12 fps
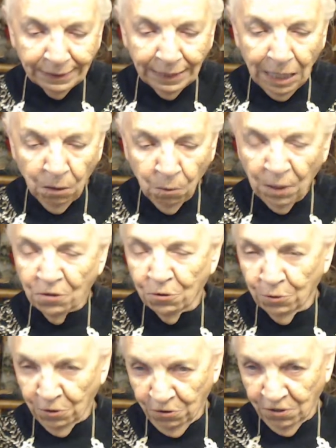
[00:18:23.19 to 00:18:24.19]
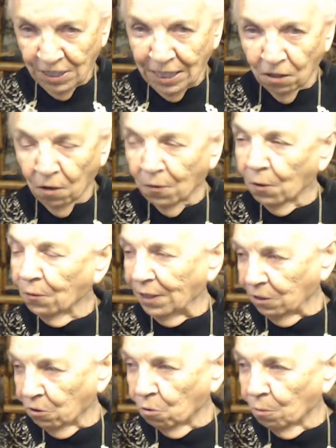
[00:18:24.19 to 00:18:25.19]
I want you to see, although they
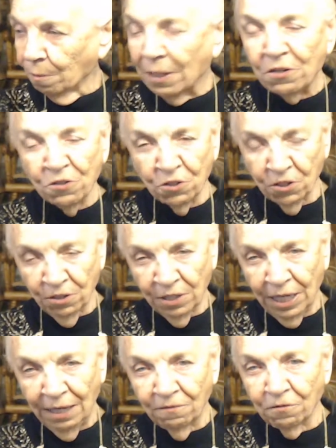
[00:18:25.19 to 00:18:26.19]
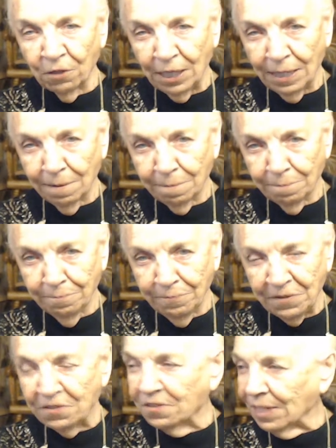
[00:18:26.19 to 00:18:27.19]
don't mention every
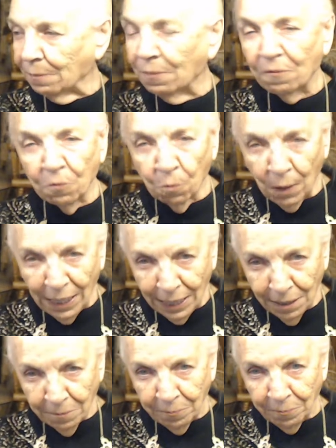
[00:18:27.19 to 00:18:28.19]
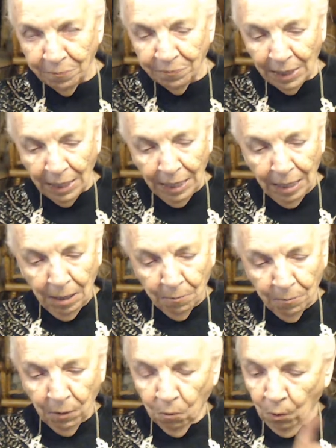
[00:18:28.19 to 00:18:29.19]
step of the way,
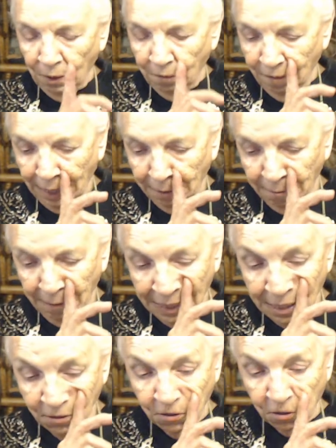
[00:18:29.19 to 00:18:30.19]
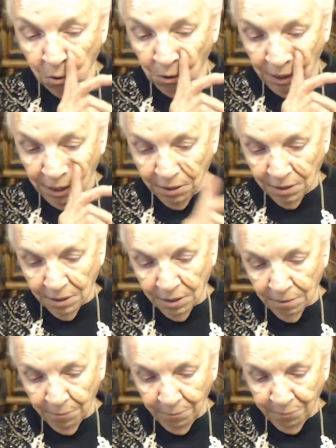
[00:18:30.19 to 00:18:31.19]
but we've had many stories,
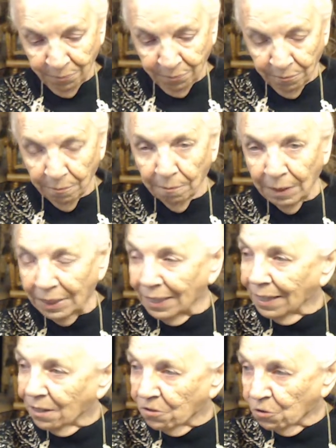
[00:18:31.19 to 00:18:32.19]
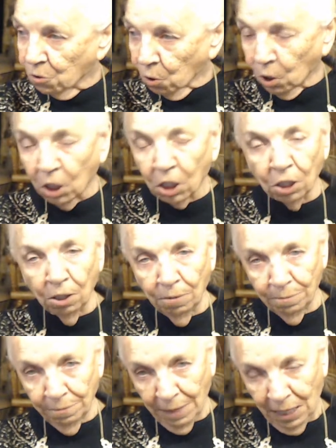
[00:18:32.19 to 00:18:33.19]
many historical
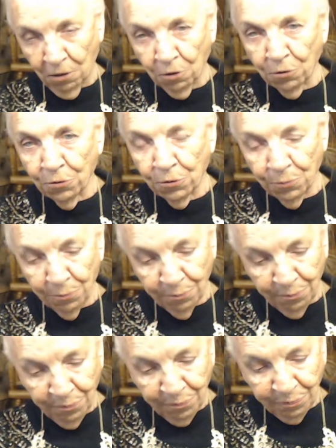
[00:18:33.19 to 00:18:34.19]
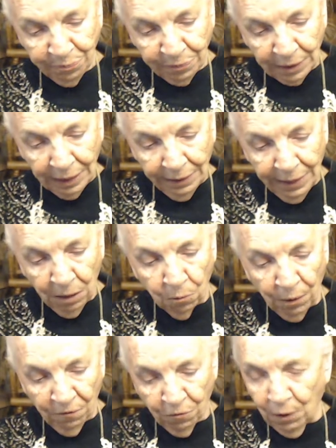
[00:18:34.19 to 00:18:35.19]
matters that
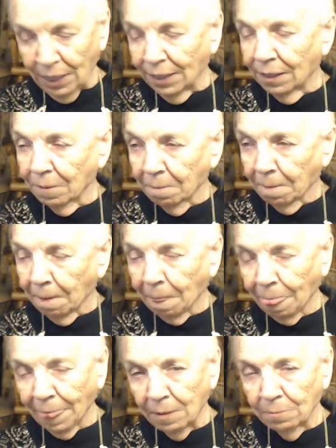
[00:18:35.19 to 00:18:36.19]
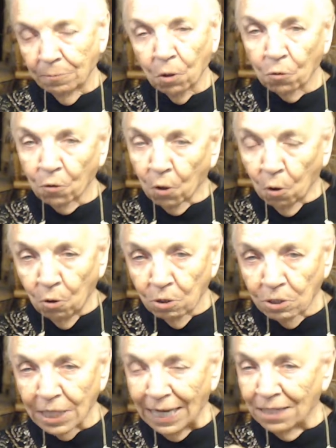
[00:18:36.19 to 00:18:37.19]
we've read, both Old
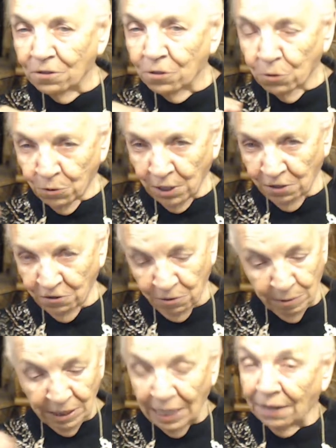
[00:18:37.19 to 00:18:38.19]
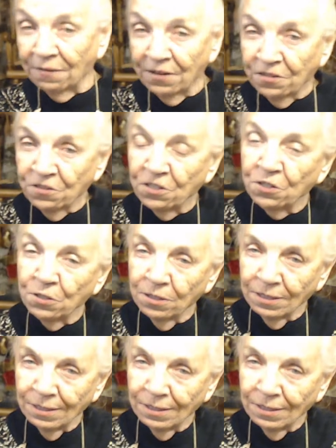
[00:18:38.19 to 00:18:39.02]
and New Testament, and this is